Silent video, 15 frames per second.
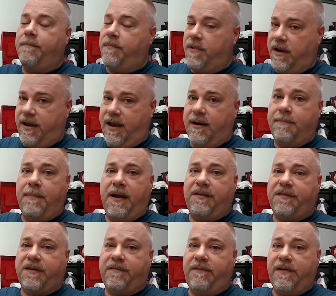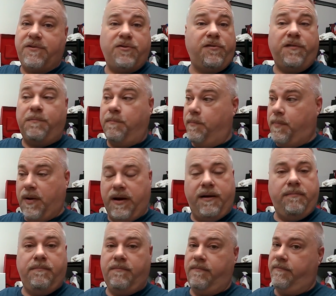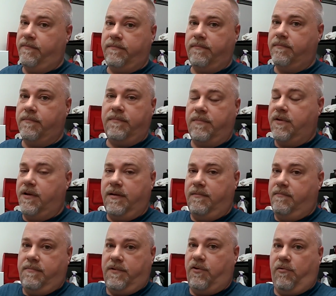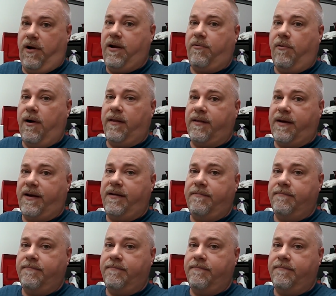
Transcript: Again, basic features, but great quality.